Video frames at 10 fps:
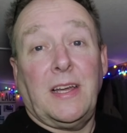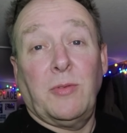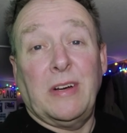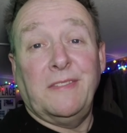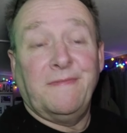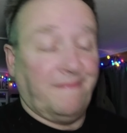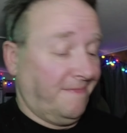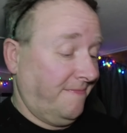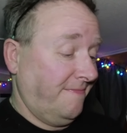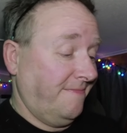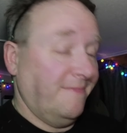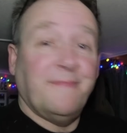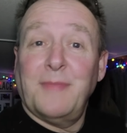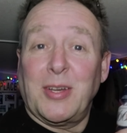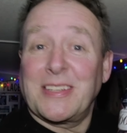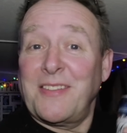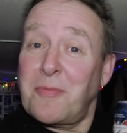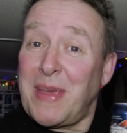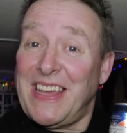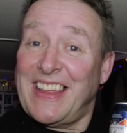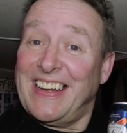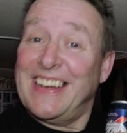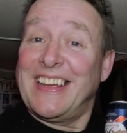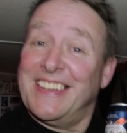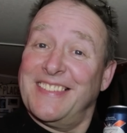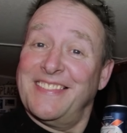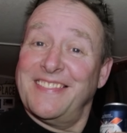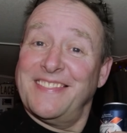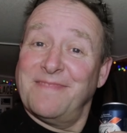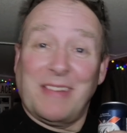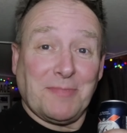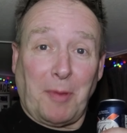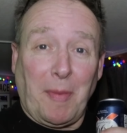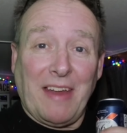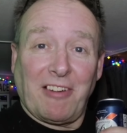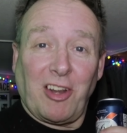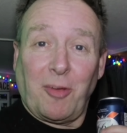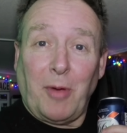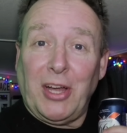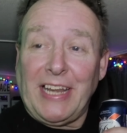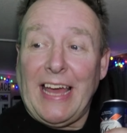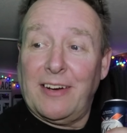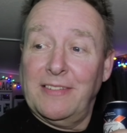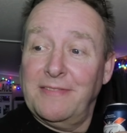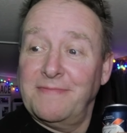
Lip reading: Oh well. Might as well have a beer then, innit? Must be beer o'clock by now.